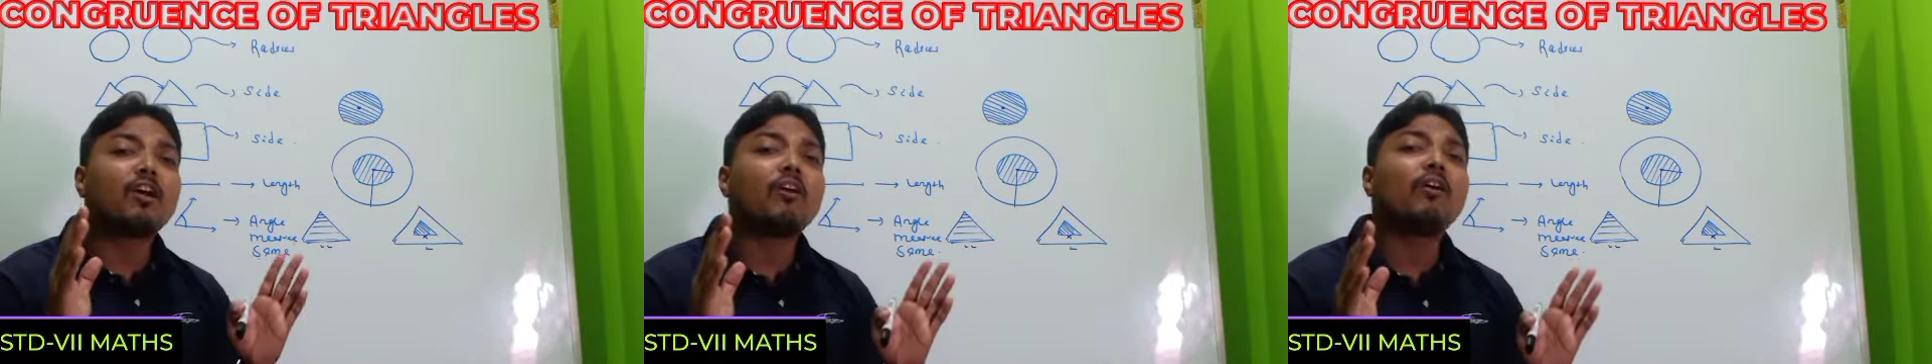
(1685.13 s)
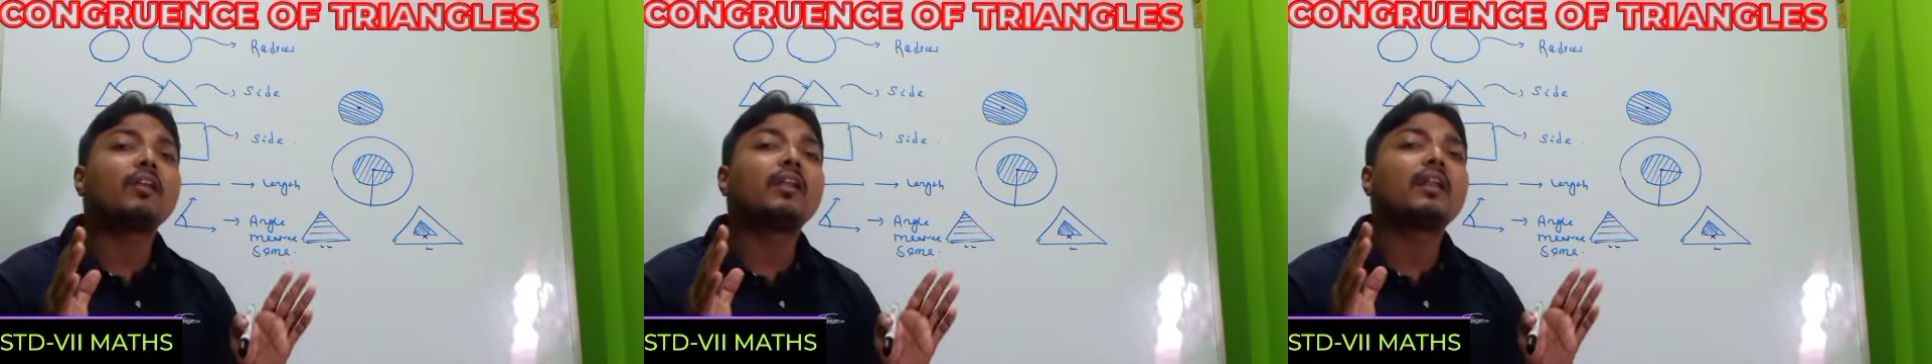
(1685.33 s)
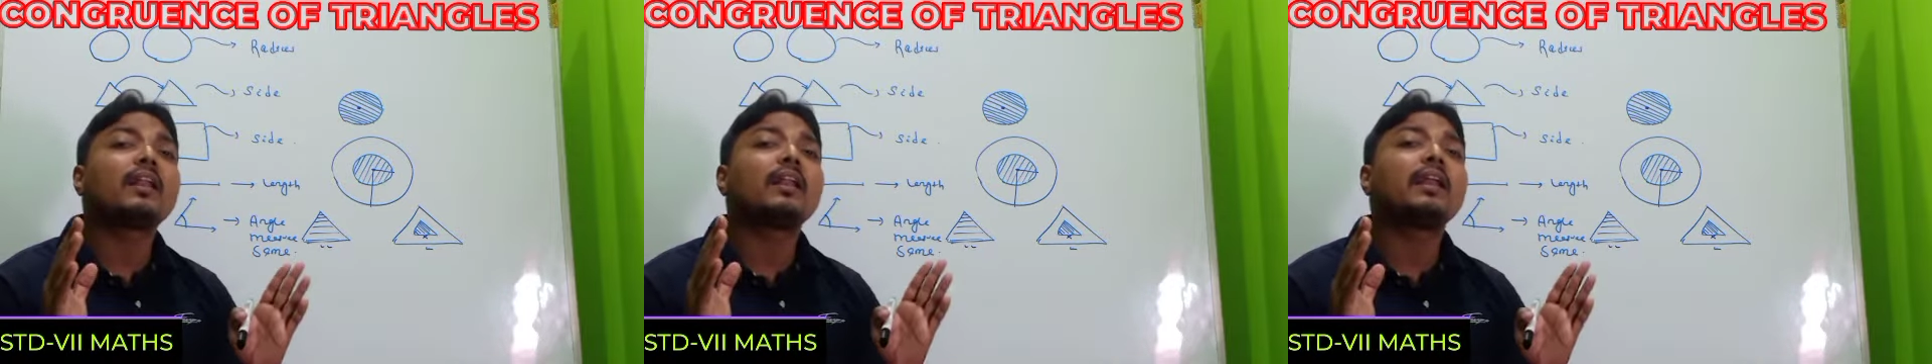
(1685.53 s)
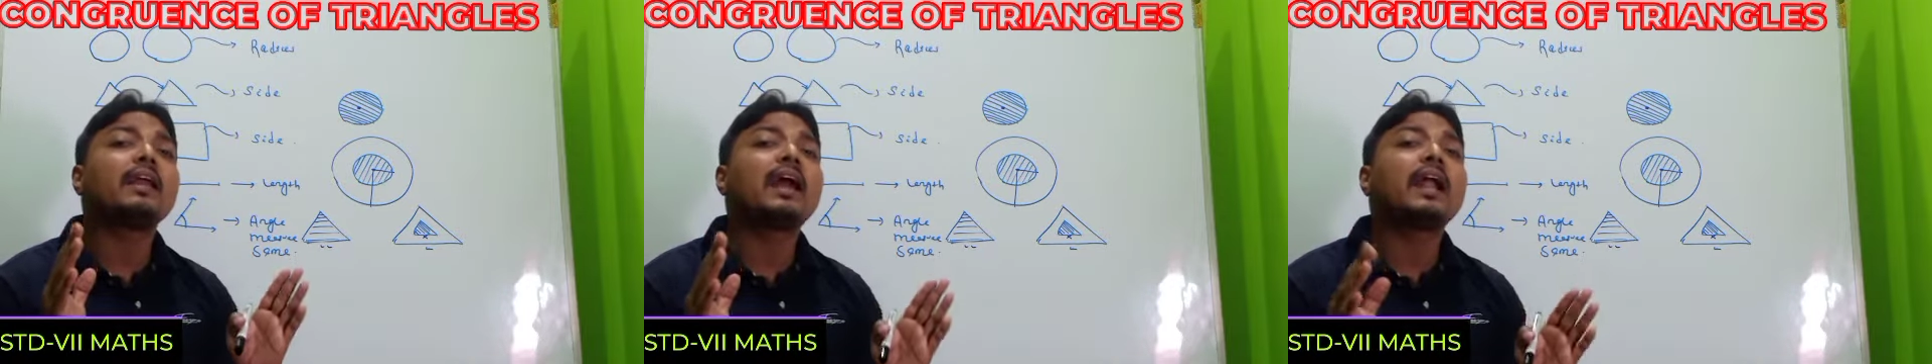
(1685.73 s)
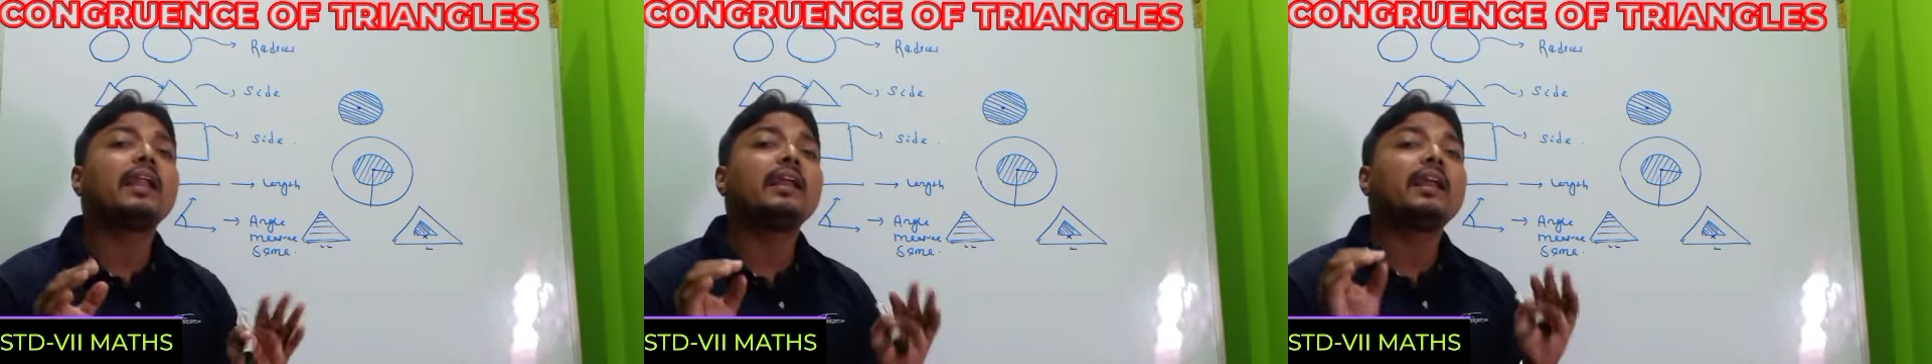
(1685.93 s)
on
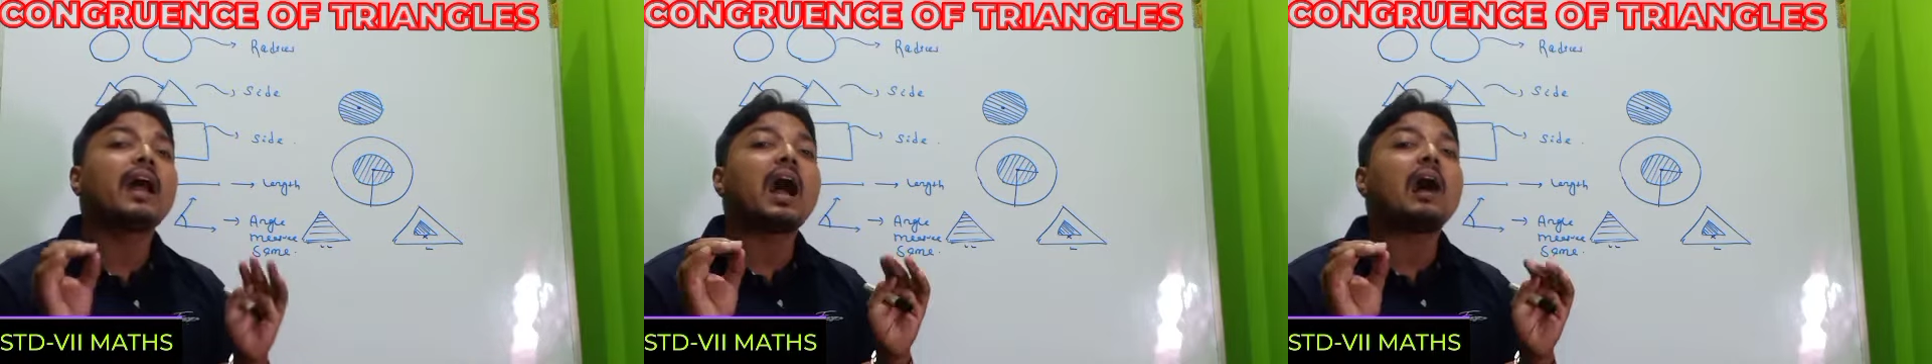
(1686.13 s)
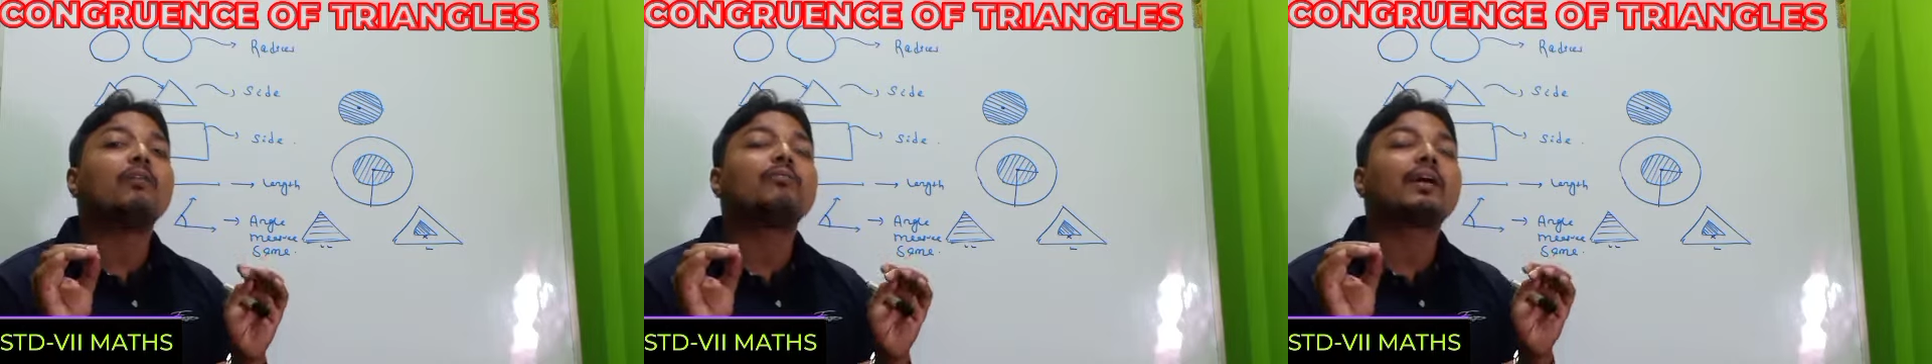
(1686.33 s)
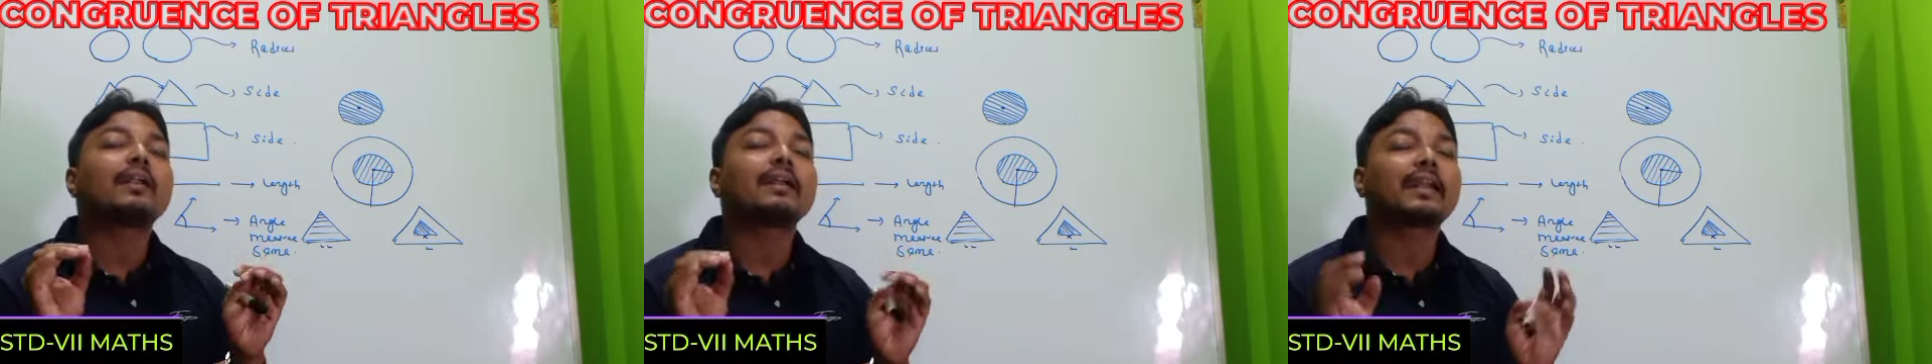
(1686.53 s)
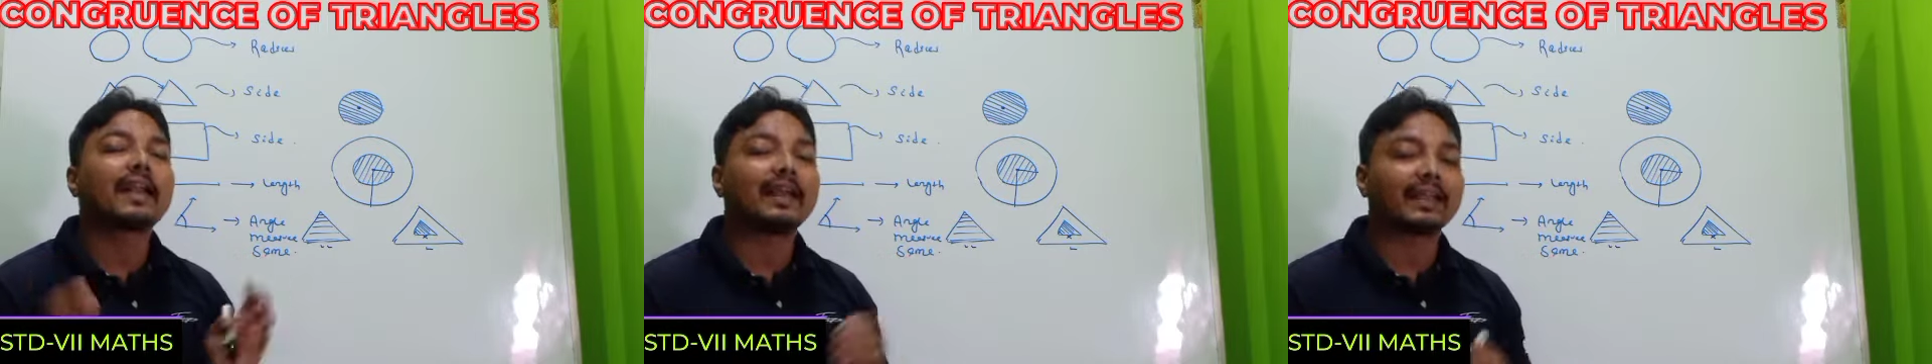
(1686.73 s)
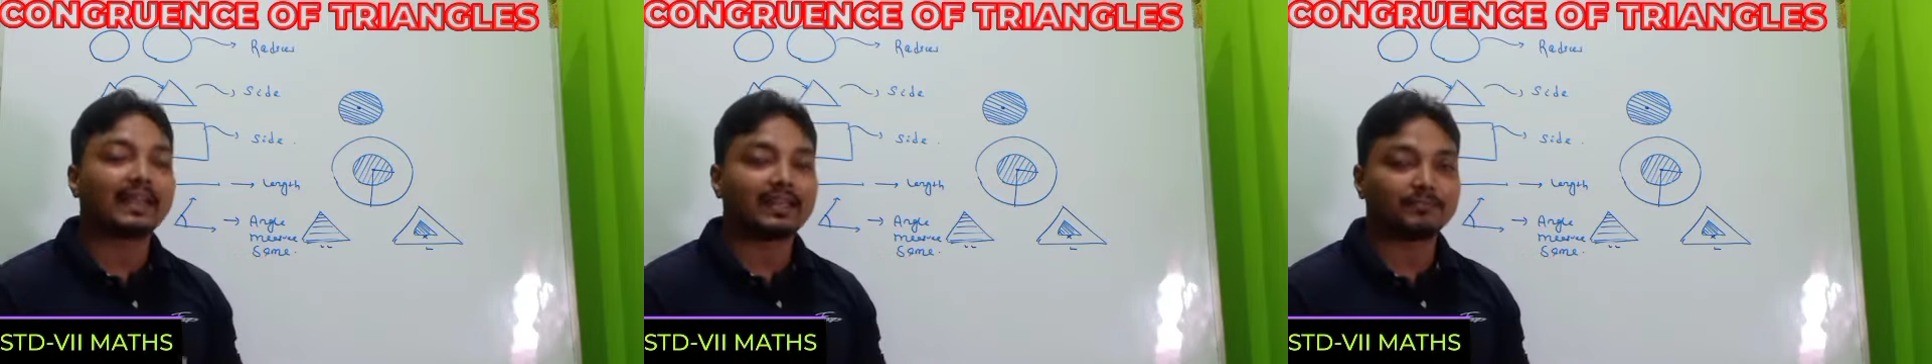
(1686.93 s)
regarding our
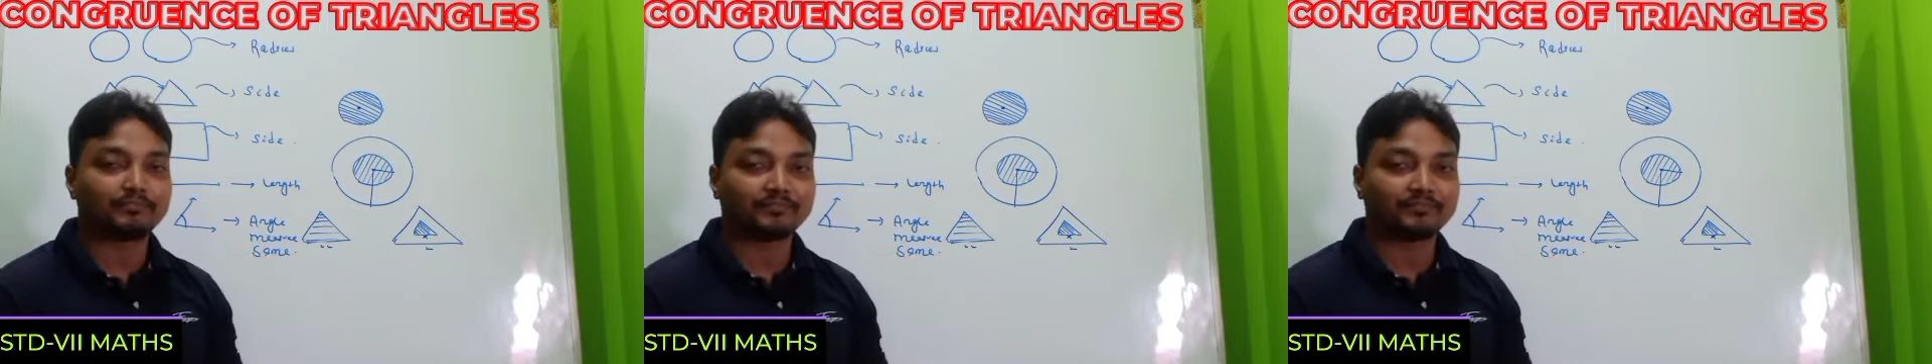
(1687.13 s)
triangle.